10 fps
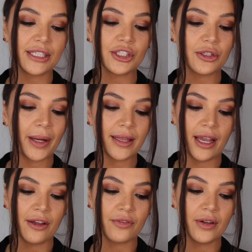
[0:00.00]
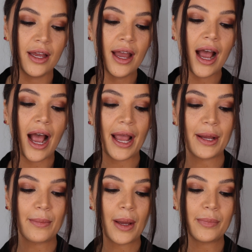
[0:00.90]
into my life. I
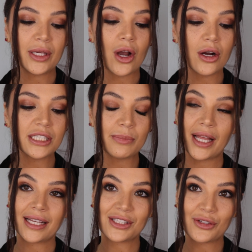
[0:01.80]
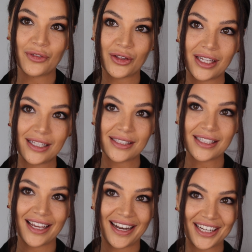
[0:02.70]
am beyond blessed for these
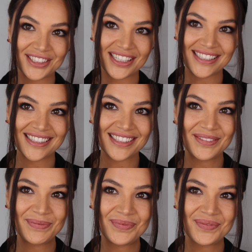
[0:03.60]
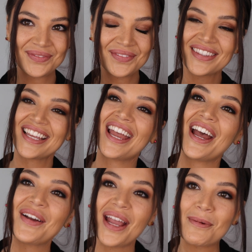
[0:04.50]
connections.
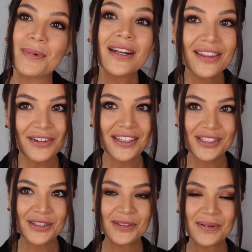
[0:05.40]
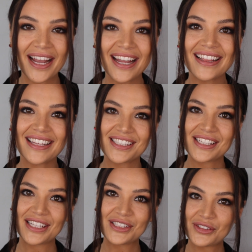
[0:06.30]
Okay, putting the crystal away, let's
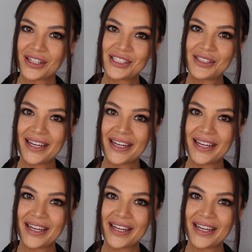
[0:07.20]
get straight to